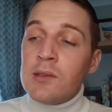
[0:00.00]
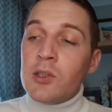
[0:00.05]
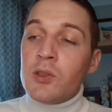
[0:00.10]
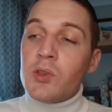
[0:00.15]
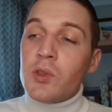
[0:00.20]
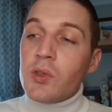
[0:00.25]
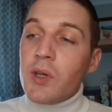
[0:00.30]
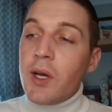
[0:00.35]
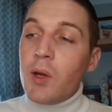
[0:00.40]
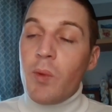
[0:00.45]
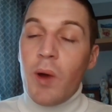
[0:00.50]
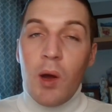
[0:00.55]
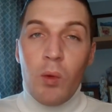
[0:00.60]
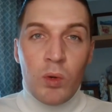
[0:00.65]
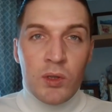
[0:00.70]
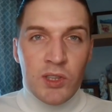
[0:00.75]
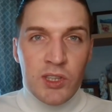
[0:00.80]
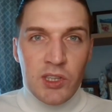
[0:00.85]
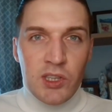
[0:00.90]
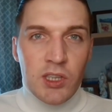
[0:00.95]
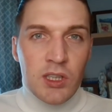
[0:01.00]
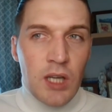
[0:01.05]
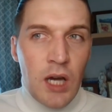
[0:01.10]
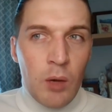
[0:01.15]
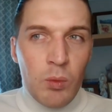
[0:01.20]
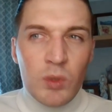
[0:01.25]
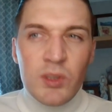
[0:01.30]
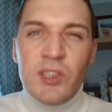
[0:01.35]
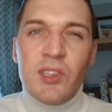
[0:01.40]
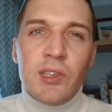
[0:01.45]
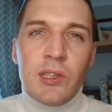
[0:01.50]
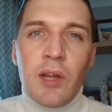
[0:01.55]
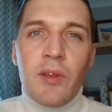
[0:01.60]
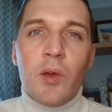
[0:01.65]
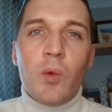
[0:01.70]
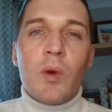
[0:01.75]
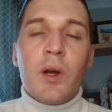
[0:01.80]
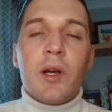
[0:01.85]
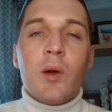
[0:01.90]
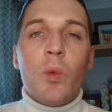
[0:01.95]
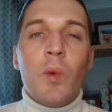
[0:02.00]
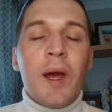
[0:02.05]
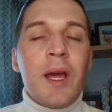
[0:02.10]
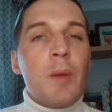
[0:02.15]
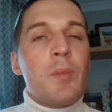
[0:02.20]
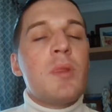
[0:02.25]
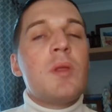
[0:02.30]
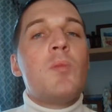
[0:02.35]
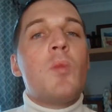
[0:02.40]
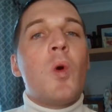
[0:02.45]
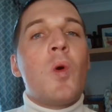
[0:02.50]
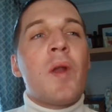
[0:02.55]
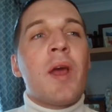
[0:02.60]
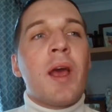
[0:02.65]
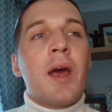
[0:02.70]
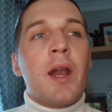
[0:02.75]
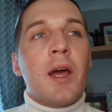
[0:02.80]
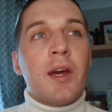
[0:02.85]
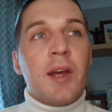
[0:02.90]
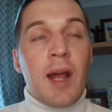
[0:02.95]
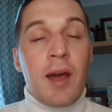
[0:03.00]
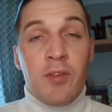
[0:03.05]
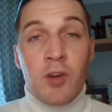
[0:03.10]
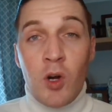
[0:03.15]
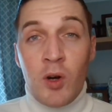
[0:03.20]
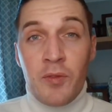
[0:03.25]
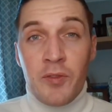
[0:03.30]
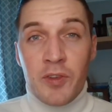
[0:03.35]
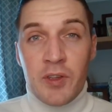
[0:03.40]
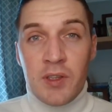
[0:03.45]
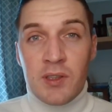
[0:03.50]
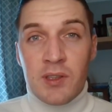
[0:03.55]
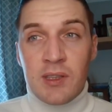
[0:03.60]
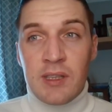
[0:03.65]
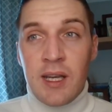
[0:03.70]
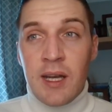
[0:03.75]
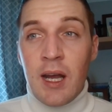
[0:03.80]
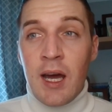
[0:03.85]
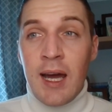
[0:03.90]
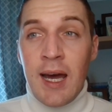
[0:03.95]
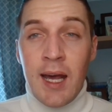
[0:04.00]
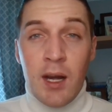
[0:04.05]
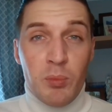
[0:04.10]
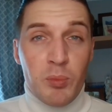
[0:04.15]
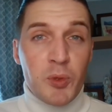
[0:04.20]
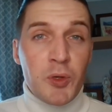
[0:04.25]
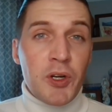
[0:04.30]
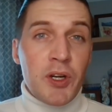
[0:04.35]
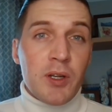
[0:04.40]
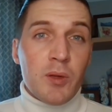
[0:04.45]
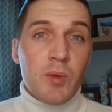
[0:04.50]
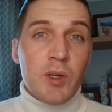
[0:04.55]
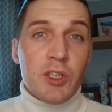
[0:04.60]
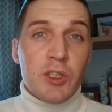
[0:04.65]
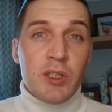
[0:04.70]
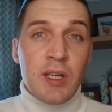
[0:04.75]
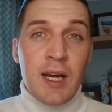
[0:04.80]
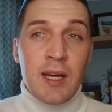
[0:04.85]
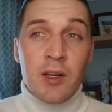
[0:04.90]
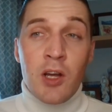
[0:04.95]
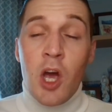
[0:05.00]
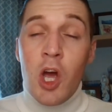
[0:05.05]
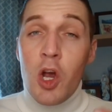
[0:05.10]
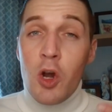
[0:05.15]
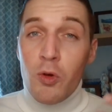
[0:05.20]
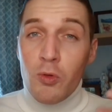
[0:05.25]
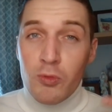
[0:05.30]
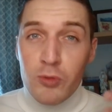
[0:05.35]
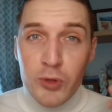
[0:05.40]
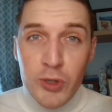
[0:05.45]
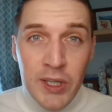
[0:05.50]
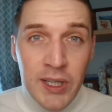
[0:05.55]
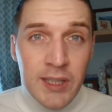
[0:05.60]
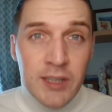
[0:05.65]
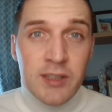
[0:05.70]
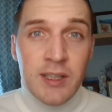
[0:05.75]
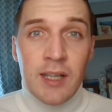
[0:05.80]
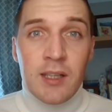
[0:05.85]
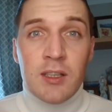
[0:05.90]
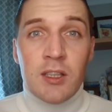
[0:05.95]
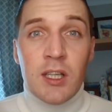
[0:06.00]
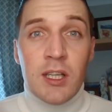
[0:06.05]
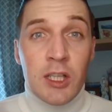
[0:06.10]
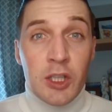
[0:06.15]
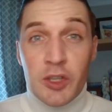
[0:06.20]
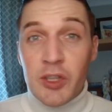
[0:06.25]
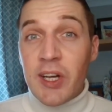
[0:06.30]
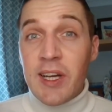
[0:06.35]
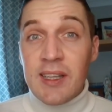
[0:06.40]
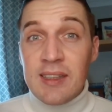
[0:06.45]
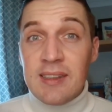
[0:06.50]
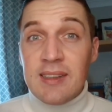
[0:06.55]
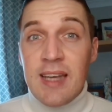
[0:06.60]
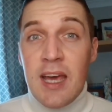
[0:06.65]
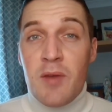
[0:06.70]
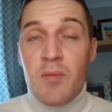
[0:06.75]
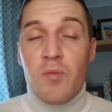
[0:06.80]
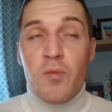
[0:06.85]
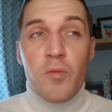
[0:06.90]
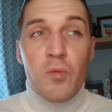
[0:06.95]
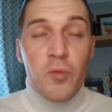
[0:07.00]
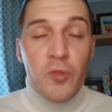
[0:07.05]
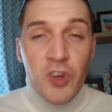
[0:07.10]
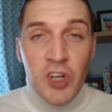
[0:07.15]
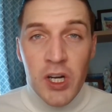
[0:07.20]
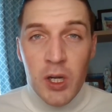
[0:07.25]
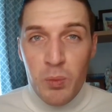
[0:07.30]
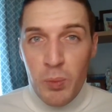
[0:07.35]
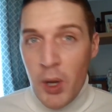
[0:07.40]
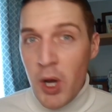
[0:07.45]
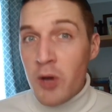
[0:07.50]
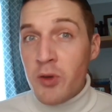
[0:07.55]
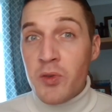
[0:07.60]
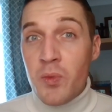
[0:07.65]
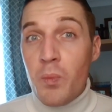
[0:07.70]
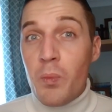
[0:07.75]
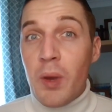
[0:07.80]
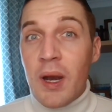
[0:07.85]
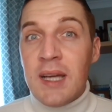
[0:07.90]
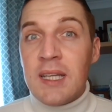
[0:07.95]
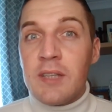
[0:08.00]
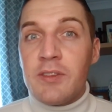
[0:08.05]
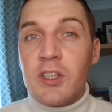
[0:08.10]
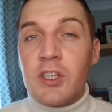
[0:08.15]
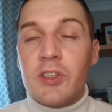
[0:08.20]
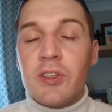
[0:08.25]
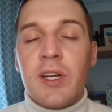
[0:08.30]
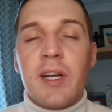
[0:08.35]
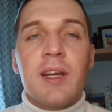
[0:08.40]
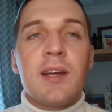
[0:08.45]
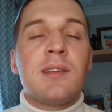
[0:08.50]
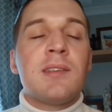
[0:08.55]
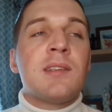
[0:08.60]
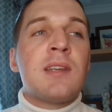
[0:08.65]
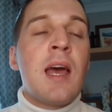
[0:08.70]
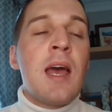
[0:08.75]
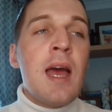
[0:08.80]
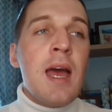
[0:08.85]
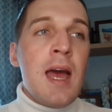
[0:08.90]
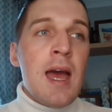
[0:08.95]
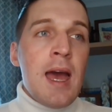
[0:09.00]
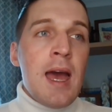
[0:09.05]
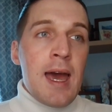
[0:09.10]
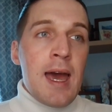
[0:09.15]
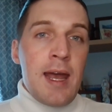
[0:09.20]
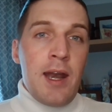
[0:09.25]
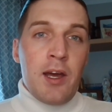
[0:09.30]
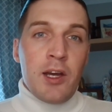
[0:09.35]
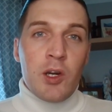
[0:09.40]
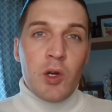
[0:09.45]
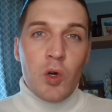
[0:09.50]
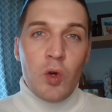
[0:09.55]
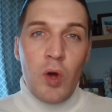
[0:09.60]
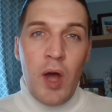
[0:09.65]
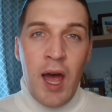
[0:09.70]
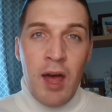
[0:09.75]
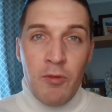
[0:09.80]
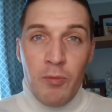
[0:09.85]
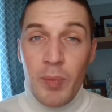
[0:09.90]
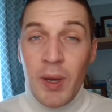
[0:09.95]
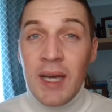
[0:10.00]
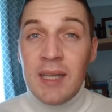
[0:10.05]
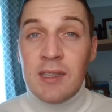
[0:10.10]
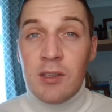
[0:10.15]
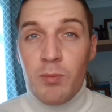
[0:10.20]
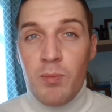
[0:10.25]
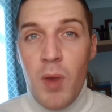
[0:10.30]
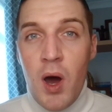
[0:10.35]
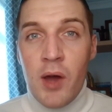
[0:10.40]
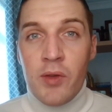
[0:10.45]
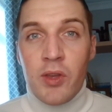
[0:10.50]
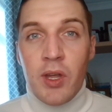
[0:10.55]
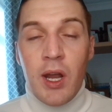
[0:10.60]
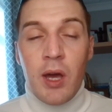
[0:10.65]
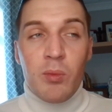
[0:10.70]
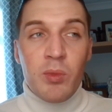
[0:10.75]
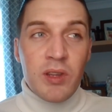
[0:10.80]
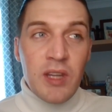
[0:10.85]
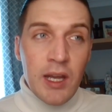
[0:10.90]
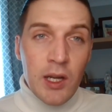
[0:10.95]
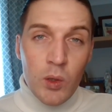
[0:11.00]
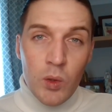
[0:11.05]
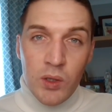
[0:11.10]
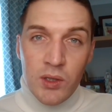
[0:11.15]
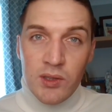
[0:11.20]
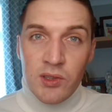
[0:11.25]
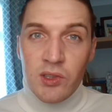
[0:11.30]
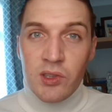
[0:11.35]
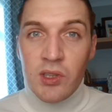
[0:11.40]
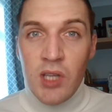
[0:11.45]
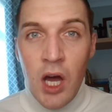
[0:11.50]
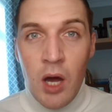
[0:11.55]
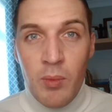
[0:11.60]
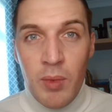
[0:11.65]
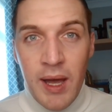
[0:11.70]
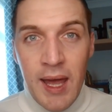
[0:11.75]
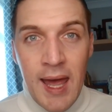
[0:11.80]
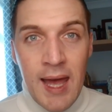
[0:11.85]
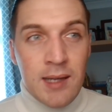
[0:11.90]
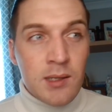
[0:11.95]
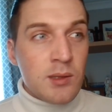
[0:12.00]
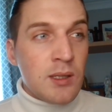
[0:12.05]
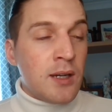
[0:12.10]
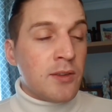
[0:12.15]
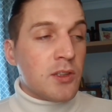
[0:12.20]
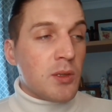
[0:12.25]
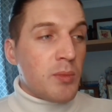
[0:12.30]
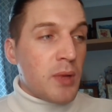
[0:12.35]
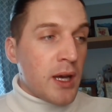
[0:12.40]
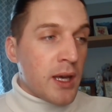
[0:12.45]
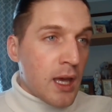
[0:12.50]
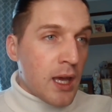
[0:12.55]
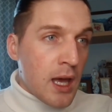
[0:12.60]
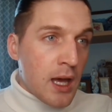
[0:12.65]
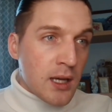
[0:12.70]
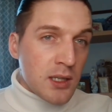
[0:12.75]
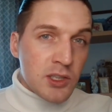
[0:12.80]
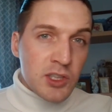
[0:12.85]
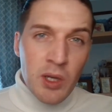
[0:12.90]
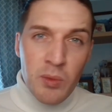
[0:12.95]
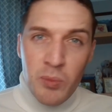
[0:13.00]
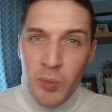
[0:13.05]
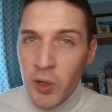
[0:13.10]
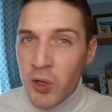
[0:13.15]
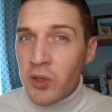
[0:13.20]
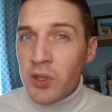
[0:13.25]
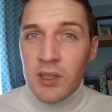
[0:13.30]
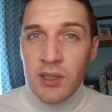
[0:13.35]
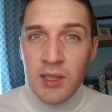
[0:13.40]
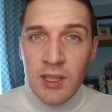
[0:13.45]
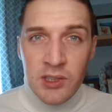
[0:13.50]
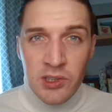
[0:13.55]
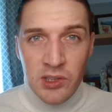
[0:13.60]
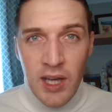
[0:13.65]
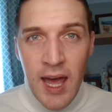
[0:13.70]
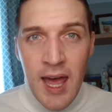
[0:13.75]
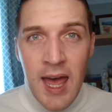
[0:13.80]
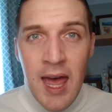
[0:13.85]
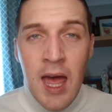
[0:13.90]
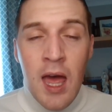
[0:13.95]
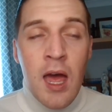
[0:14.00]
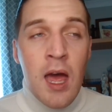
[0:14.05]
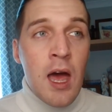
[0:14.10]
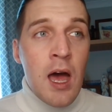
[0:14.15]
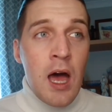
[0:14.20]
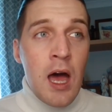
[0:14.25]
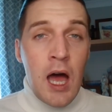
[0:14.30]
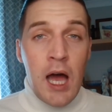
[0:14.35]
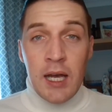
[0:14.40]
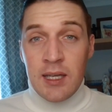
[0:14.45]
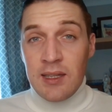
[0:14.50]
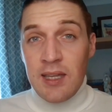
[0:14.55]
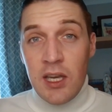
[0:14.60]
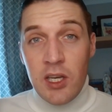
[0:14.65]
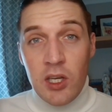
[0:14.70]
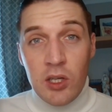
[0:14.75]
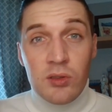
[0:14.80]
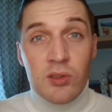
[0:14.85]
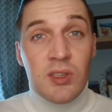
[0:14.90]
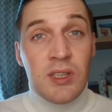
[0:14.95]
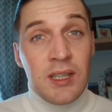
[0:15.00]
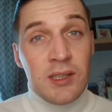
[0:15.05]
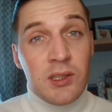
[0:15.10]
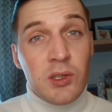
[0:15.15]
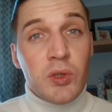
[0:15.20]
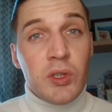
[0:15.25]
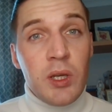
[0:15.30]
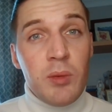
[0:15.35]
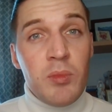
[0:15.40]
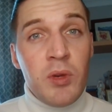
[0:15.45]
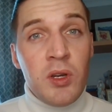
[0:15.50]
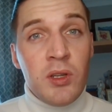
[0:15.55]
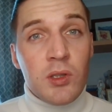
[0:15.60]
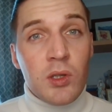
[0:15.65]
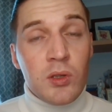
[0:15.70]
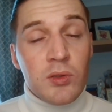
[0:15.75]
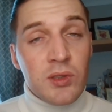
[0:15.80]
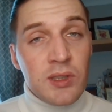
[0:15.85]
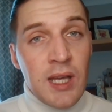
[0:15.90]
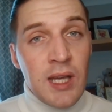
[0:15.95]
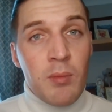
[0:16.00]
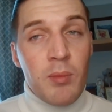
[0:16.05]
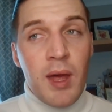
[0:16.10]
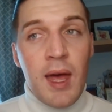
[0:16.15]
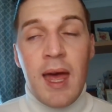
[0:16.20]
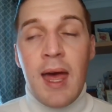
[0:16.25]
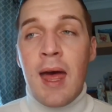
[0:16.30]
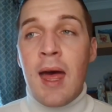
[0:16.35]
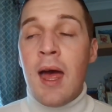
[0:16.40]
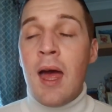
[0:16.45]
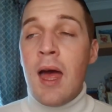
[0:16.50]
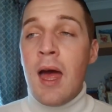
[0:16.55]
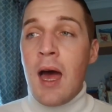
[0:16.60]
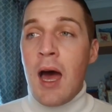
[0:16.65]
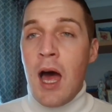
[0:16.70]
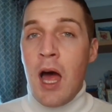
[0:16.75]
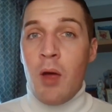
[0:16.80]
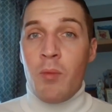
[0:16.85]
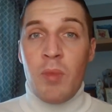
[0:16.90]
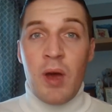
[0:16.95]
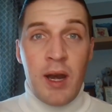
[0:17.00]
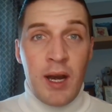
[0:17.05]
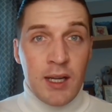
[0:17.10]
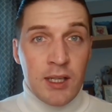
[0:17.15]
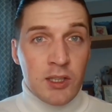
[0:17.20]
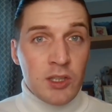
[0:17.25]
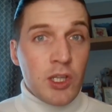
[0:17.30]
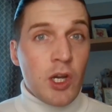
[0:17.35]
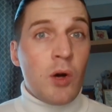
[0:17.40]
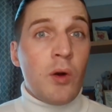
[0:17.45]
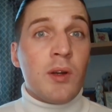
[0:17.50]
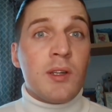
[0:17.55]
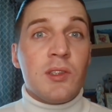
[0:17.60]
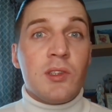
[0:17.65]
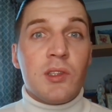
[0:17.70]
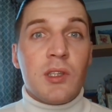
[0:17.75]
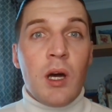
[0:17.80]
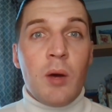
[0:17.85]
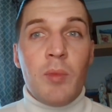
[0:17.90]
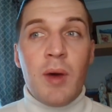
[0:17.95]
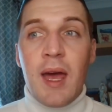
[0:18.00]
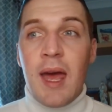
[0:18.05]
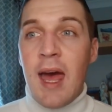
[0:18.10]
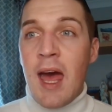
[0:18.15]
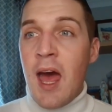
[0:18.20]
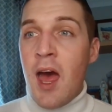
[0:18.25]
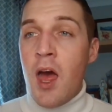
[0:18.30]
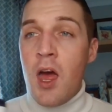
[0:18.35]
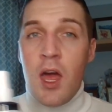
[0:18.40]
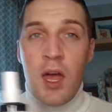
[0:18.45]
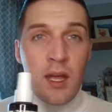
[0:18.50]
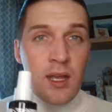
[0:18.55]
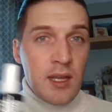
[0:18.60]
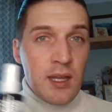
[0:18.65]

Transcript: So straight away I wanted to I wanted something where I could wake up in the morning and I could have confidence that I had a product which had really great ingredients in, really potent blend of ingredients, and I could all have peace of mind that I would then go on and style my hair. So after my uh, shampooed, conditioned hair, I could then use this treatment on damp hair, um, and I could go on and style my hair,